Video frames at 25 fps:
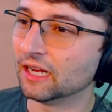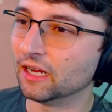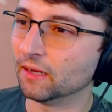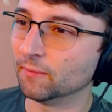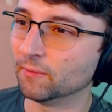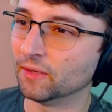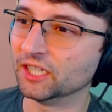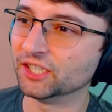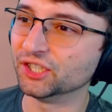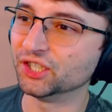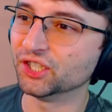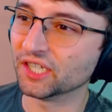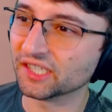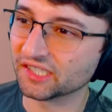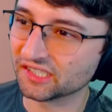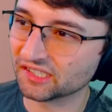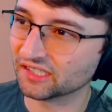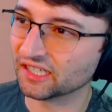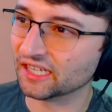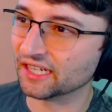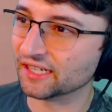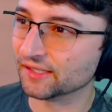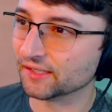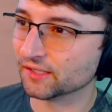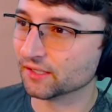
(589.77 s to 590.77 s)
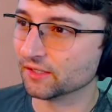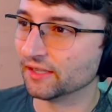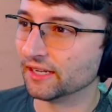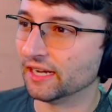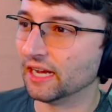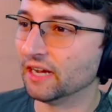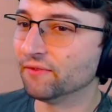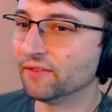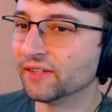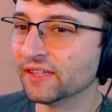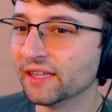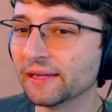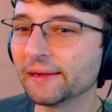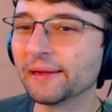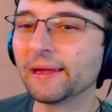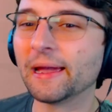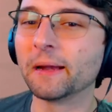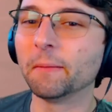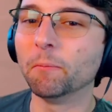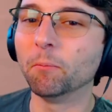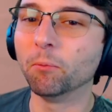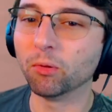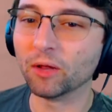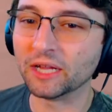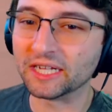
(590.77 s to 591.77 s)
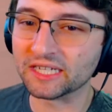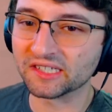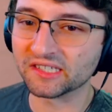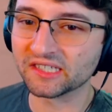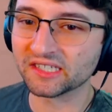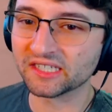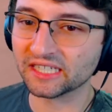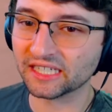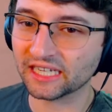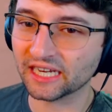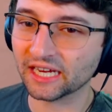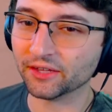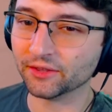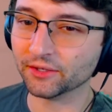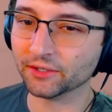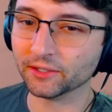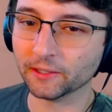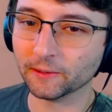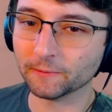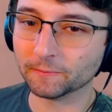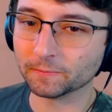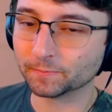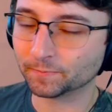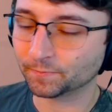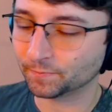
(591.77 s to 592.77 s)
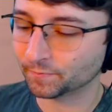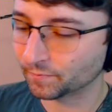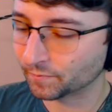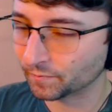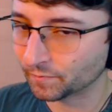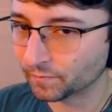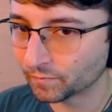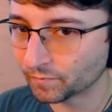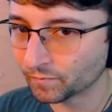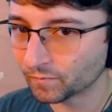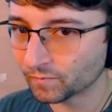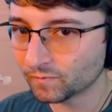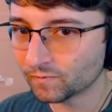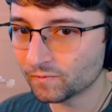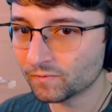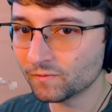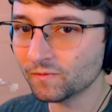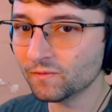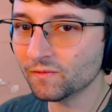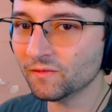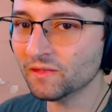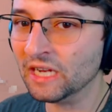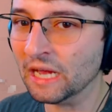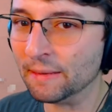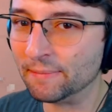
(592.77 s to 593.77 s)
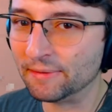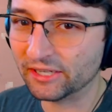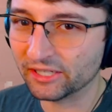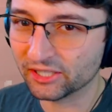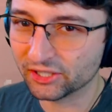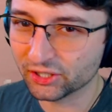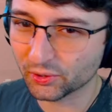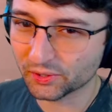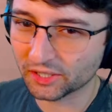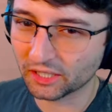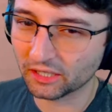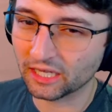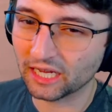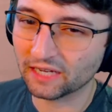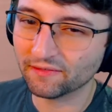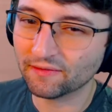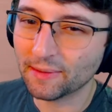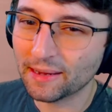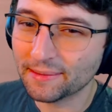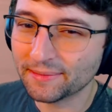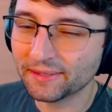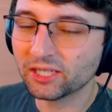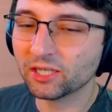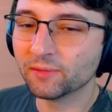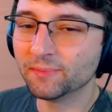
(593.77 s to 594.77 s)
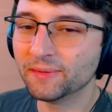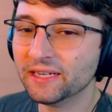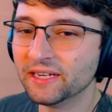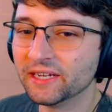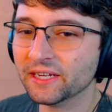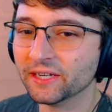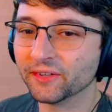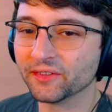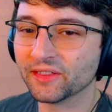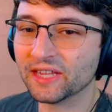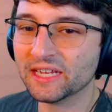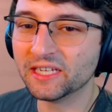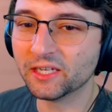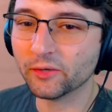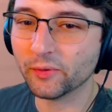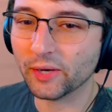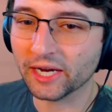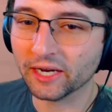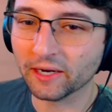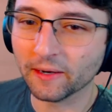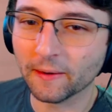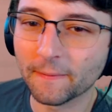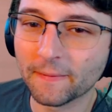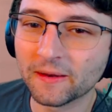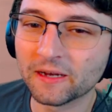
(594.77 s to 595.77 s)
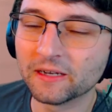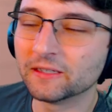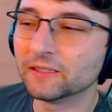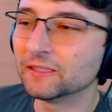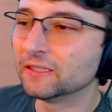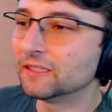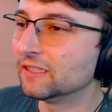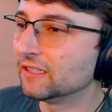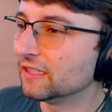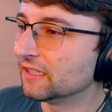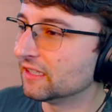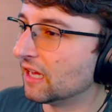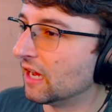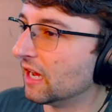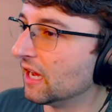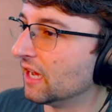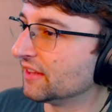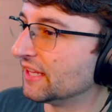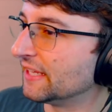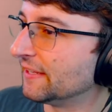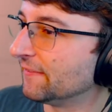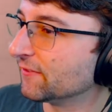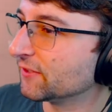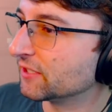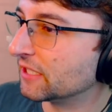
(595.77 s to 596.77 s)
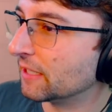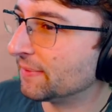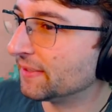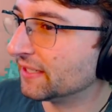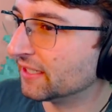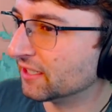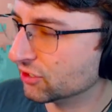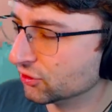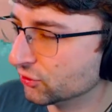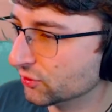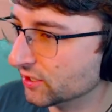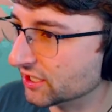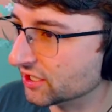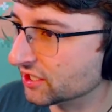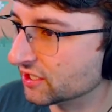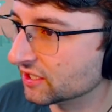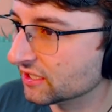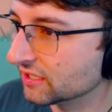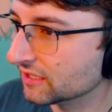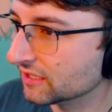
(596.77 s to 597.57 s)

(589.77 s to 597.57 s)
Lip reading: adjust things so that everything kind of blends together. Happy you could join the live. I'm happy you could be here. Thank you, Air. Thank you for stopping in on Twitch.